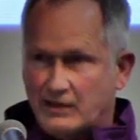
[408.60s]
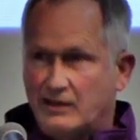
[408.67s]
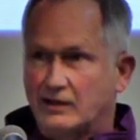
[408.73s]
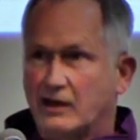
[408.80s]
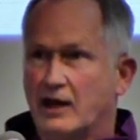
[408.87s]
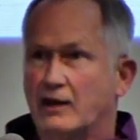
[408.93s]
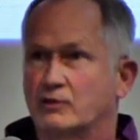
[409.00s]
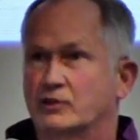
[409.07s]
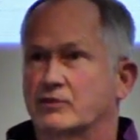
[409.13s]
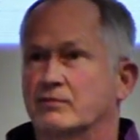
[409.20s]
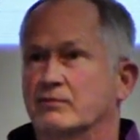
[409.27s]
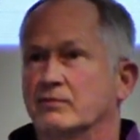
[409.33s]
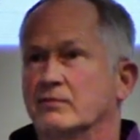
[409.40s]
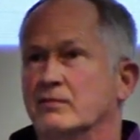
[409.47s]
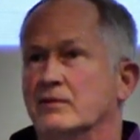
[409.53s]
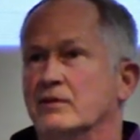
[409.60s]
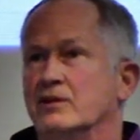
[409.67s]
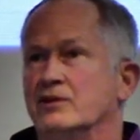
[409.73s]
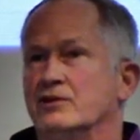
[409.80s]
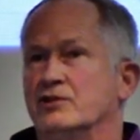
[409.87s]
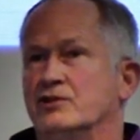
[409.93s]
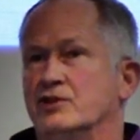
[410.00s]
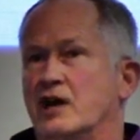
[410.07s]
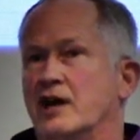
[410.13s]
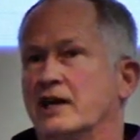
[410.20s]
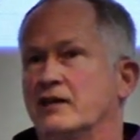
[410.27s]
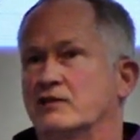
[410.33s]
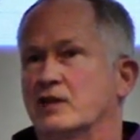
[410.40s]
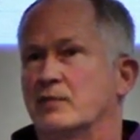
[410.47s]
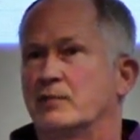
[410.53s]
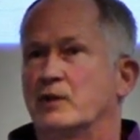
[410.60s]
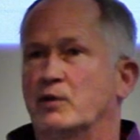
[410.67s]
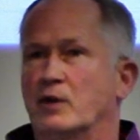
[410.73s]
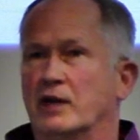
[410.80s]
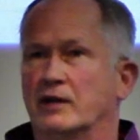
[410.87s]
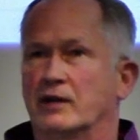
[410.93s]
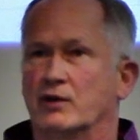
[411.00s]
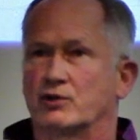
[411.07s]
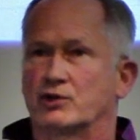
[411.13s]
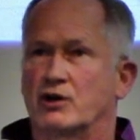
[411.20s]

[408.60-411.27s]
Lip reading: You know, Johnny's up here a while ago,